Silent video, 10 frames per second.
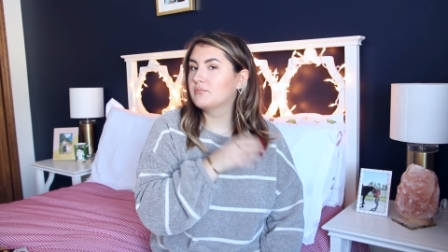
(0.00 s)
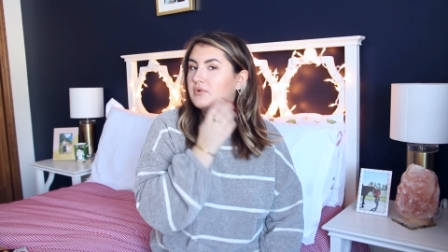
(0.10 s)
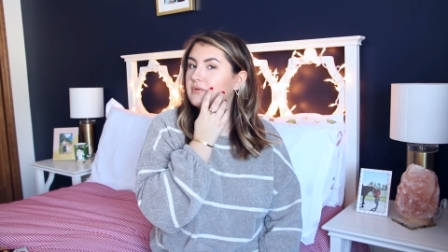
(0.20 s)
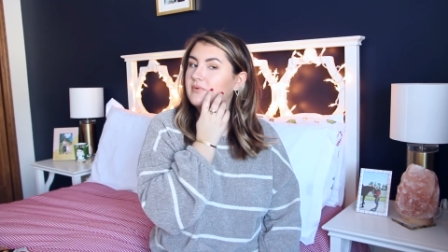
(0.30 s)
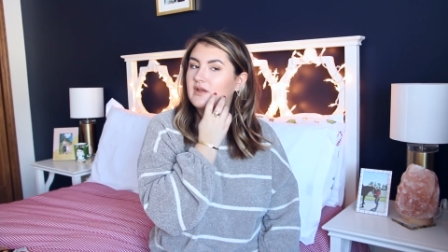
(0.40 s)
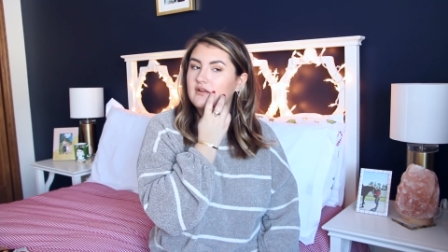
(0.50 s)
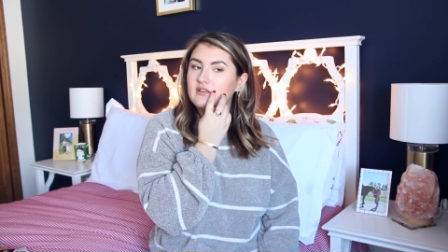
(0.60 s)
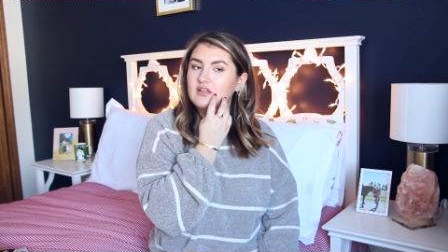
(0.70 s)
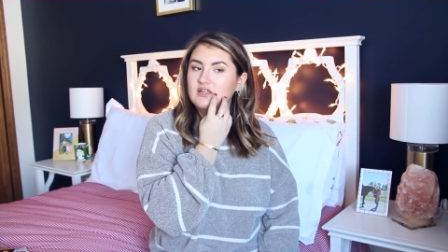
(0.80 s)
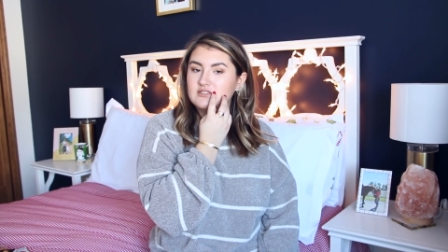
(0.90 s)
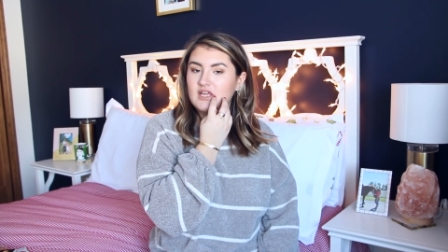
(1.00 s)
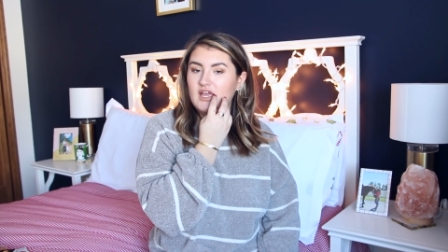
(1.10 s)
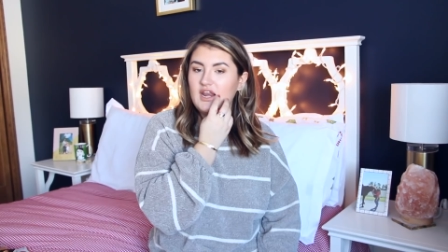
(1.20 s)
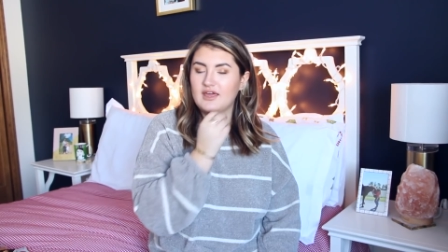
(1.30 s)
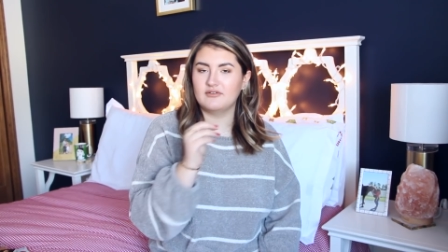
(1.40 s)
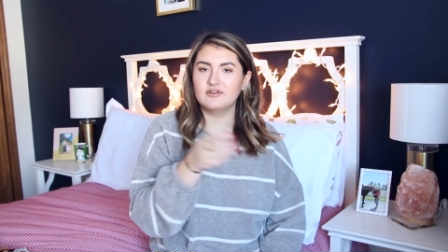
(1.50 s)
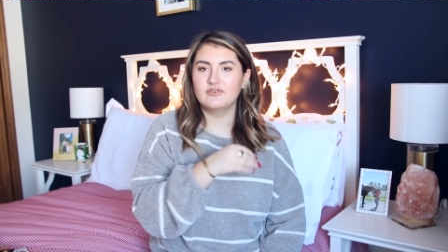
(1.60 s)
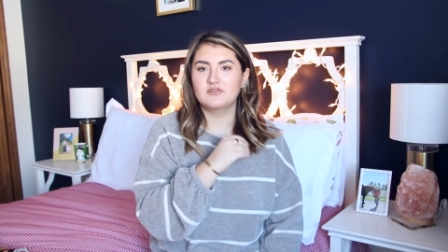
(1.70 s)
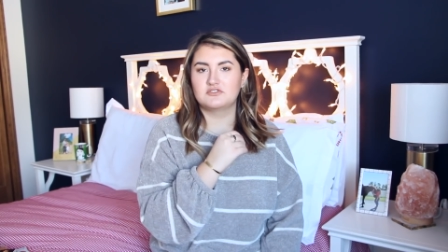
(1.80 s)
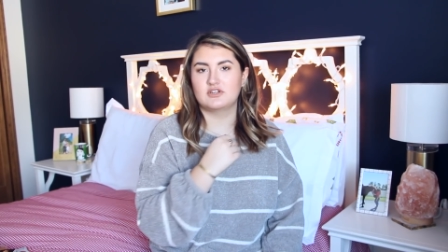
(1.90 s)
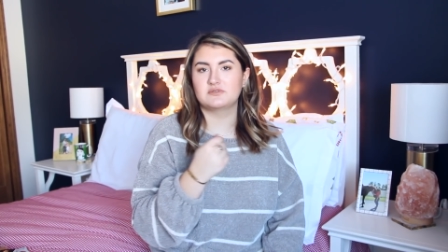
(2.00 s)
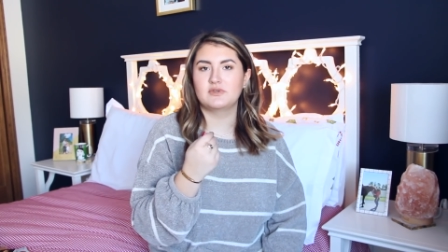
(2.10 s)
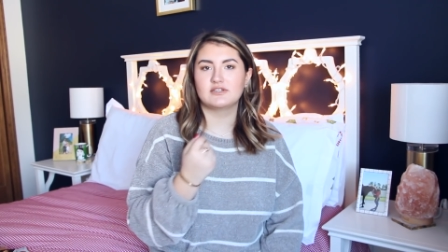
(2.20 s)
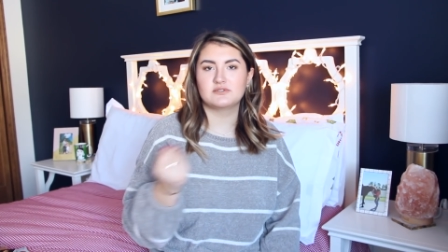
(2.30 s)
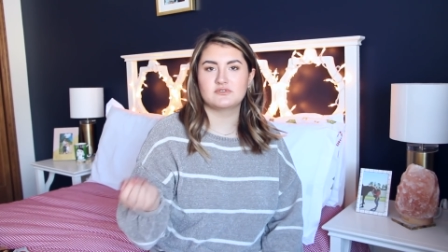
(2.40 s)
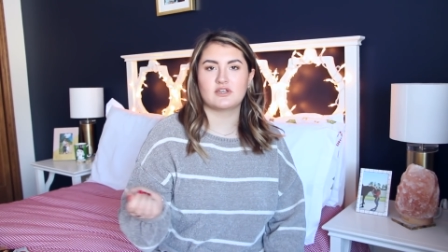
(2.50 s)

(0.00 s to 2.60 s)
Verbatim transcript: but apparently it did I don't know if it was just because it was